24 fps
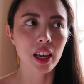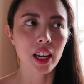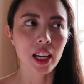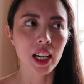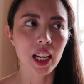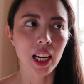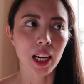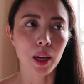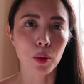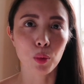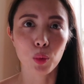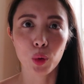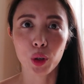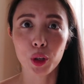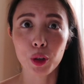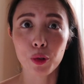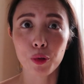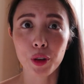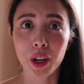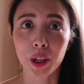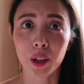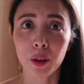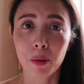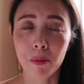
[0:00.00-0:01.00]
then I
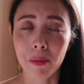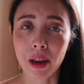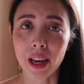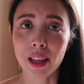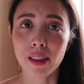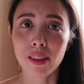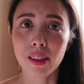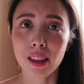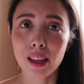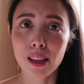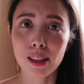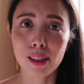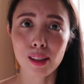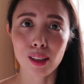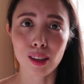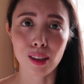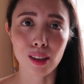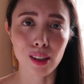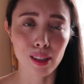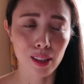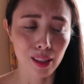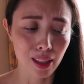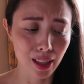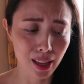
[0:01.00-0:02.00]
wouldn't recommend this,
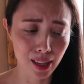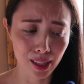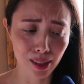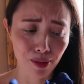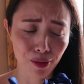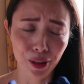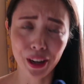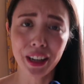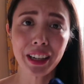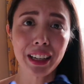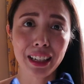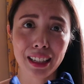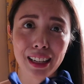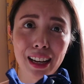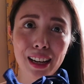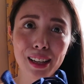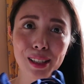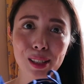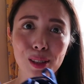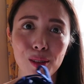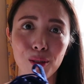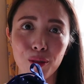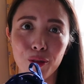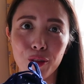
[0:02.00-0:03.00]
because this really
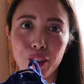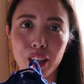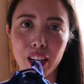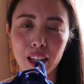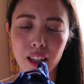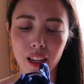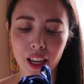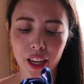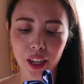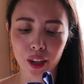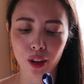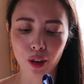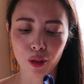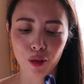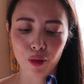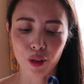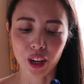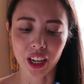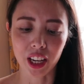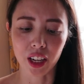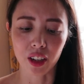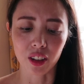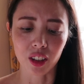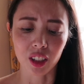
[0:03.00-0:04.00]
does feel like you're
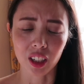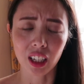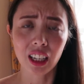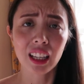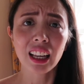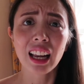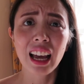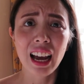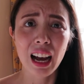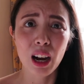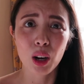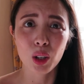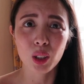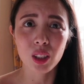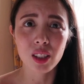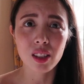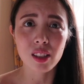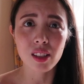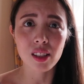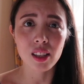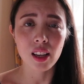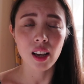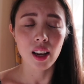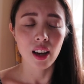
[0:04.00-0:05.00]
running on
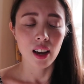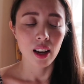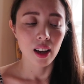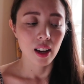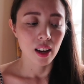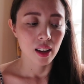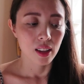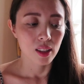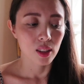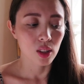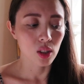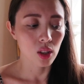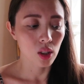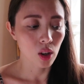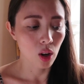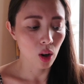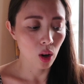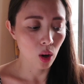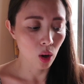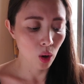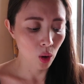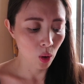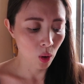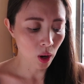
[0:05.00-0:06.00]
clouds.
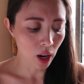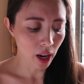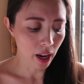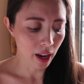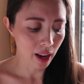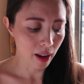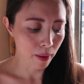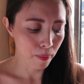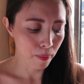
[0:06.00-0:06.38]
So